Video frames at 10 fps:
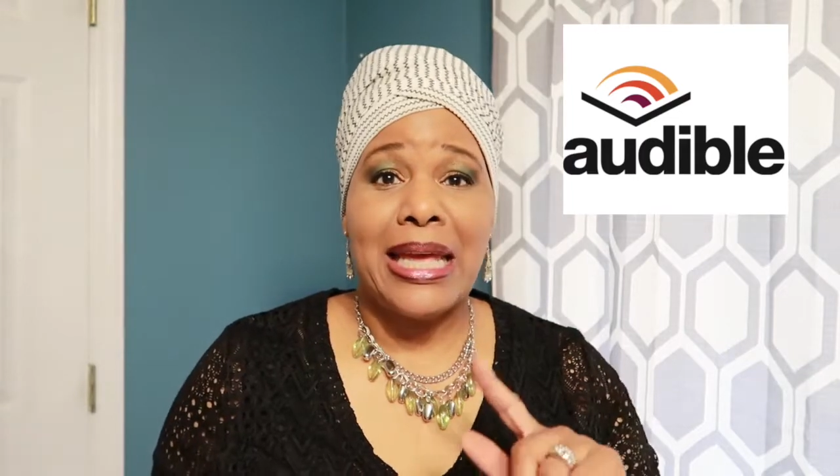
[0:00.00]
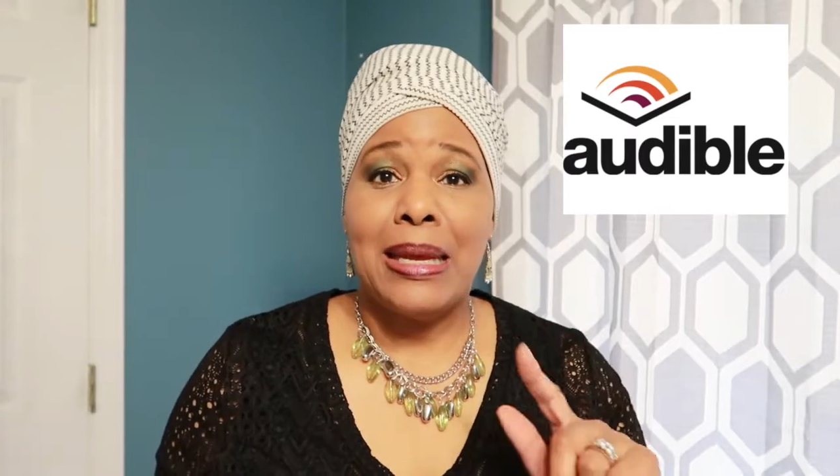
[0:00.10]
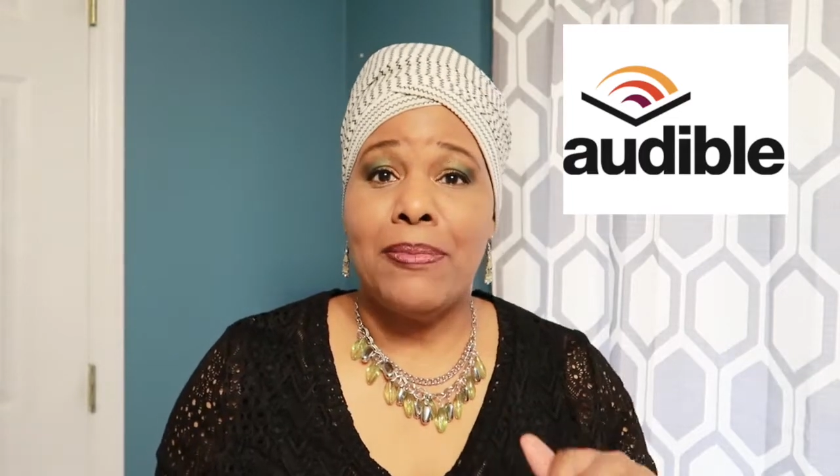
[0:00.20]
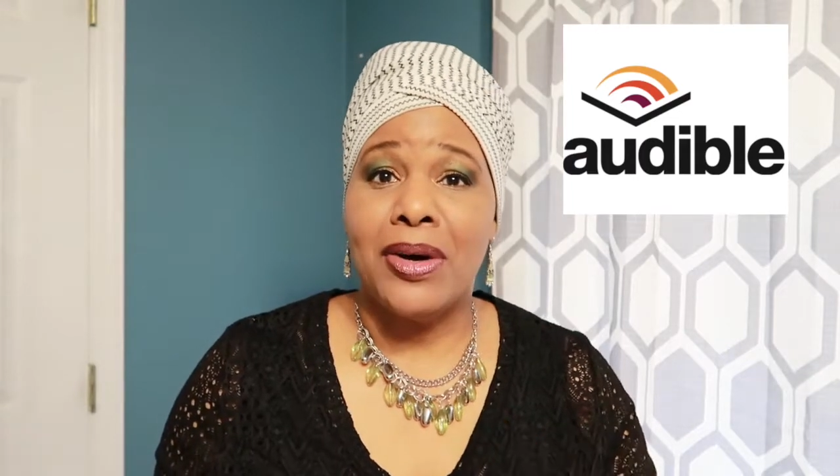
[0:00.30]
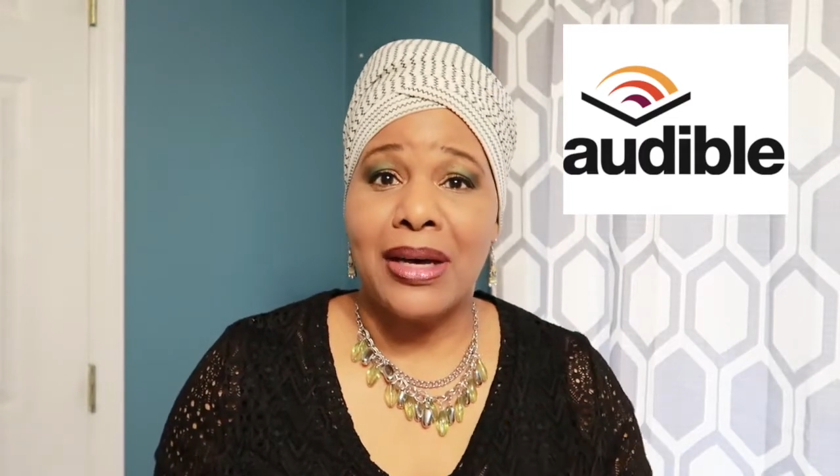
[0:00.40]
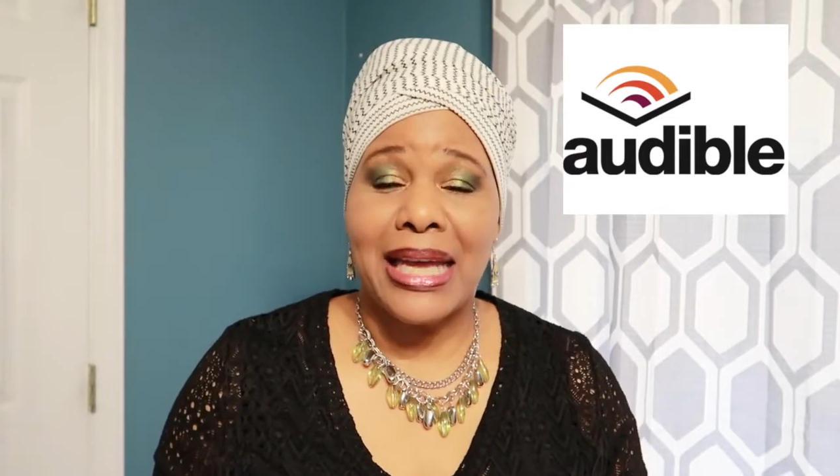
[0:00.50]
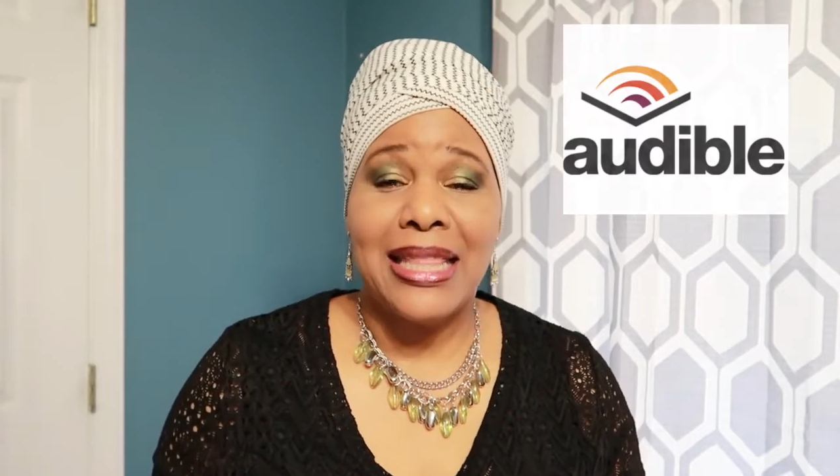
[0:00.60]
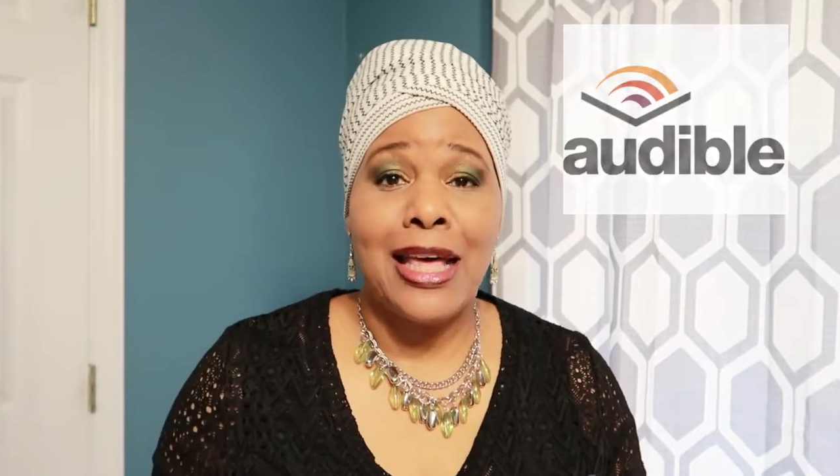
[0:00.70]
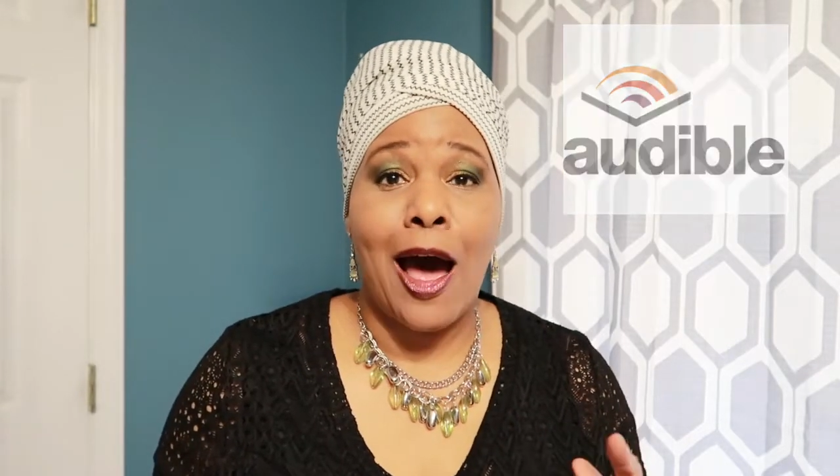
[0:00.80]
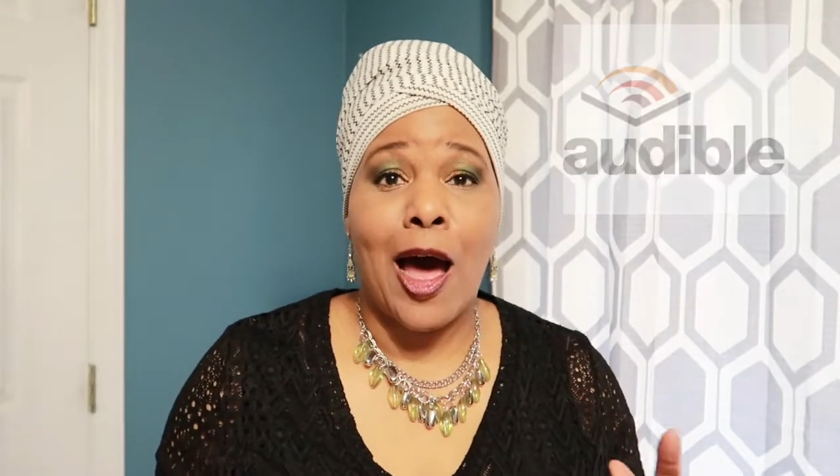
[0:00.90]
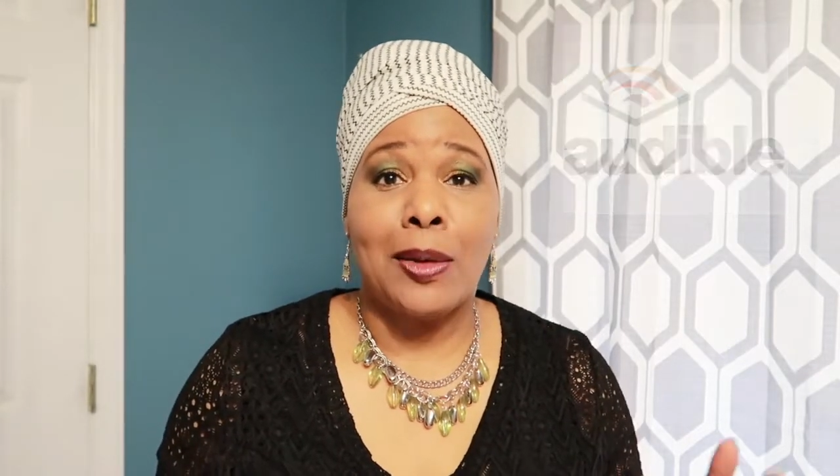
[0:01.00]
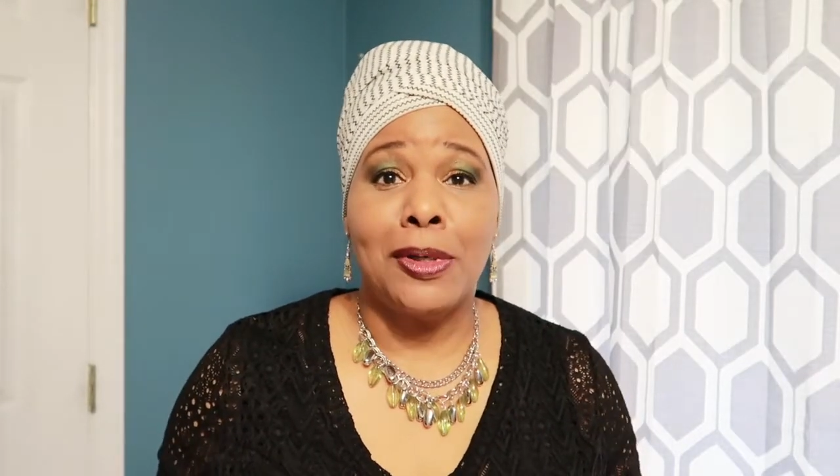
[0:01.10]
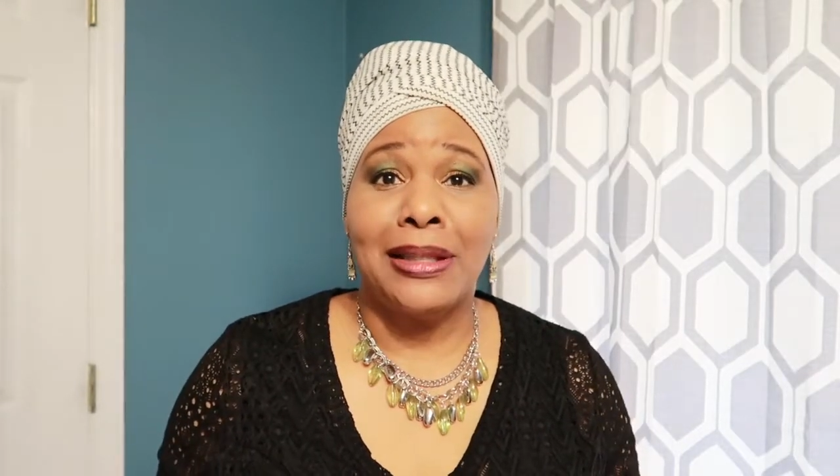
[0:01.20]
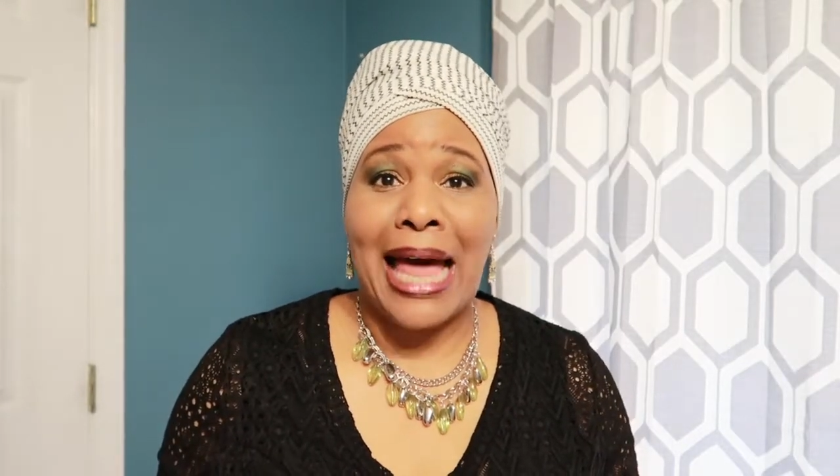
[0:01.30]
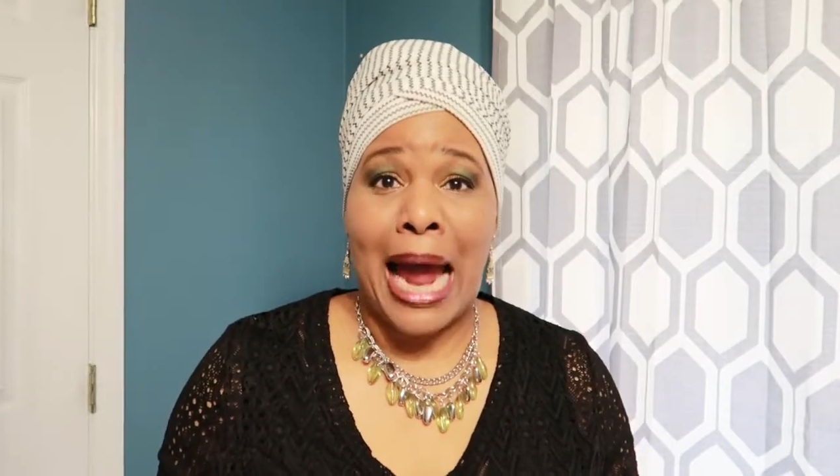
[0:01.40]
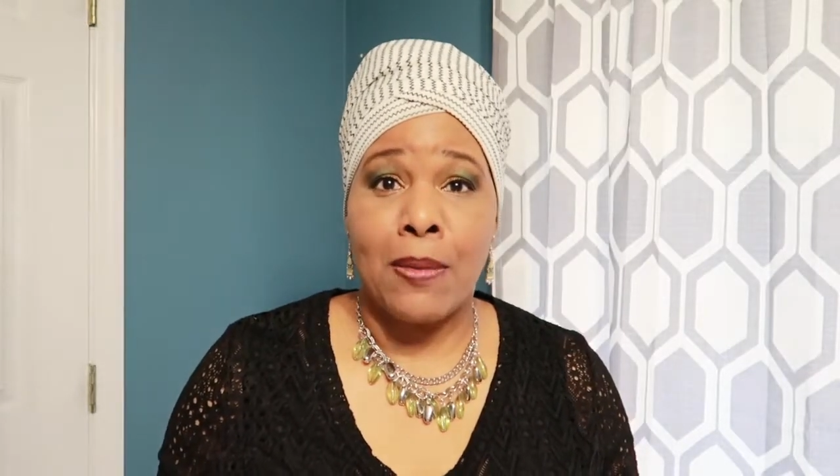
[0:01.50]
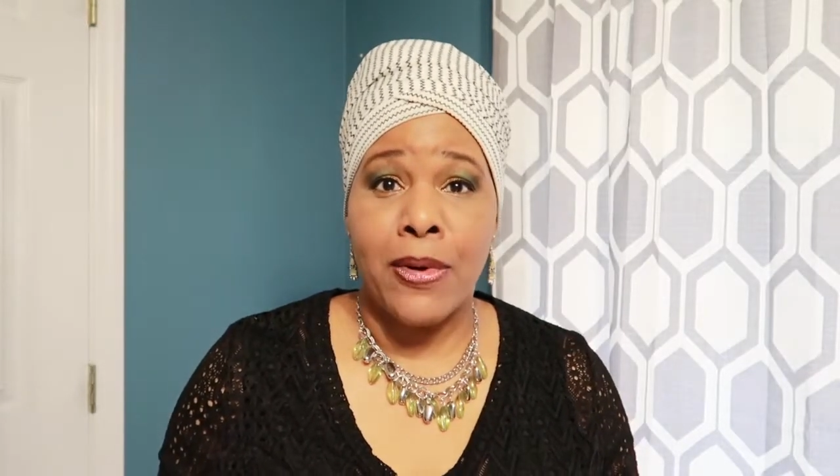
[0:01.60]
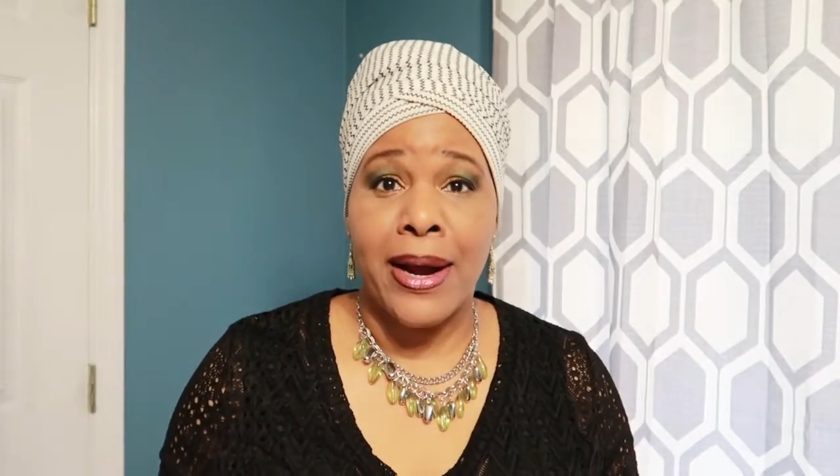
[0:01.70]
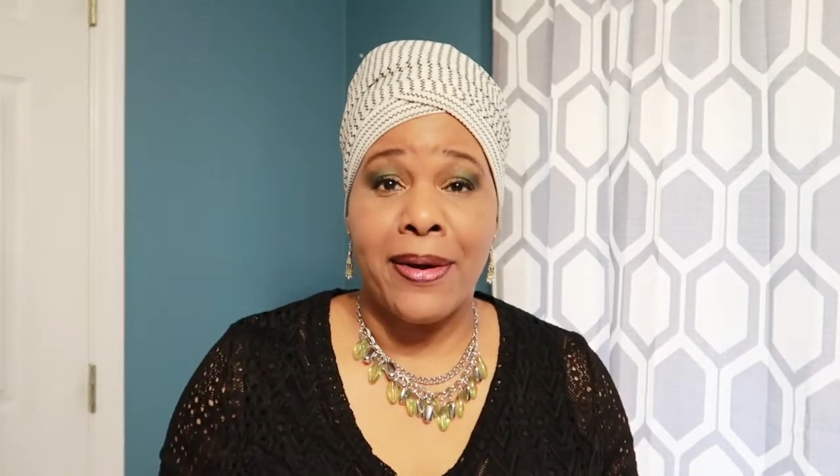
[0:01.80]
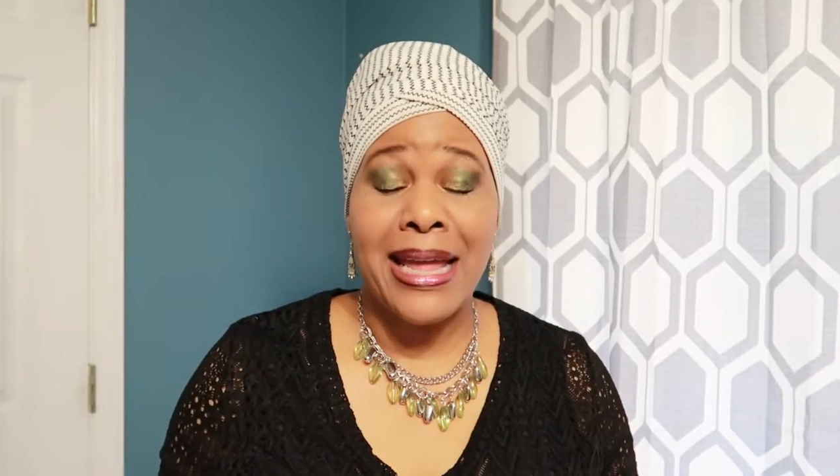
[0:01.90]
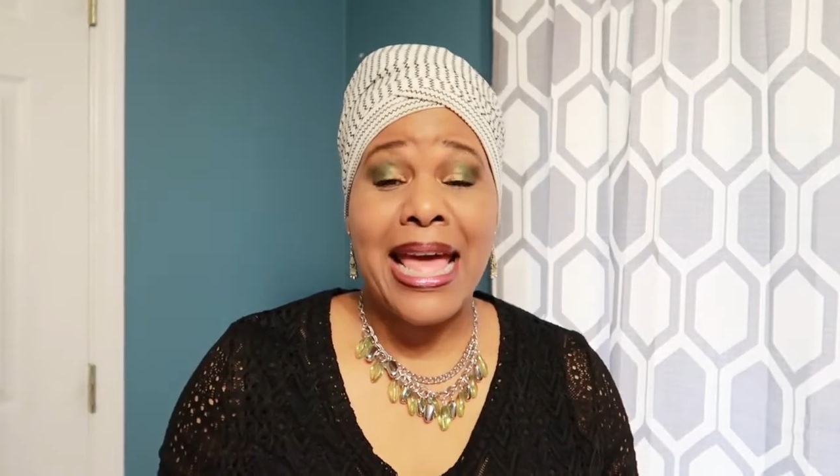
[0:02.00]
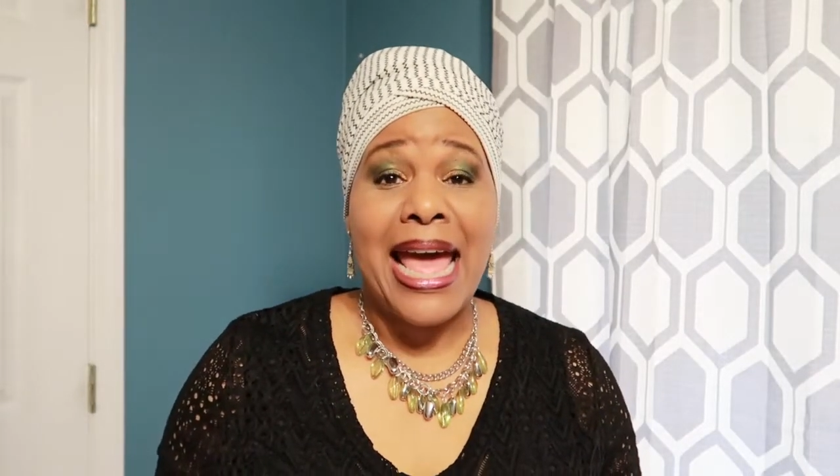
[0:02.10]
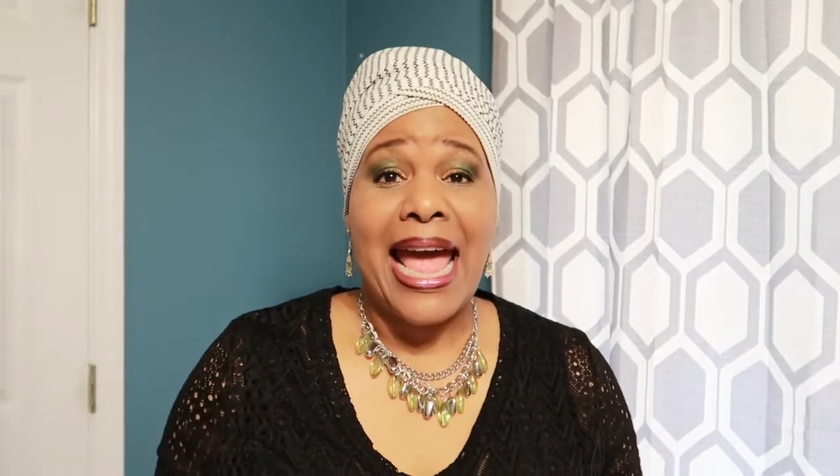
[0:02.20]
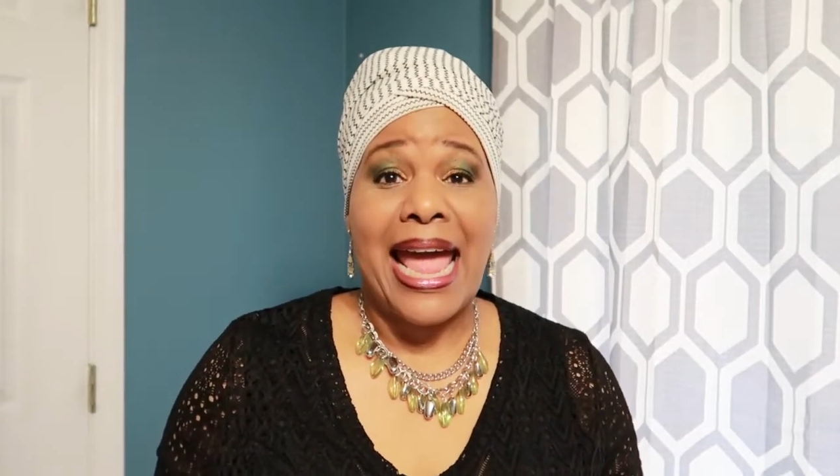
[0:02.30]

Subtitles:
any book in the Audible library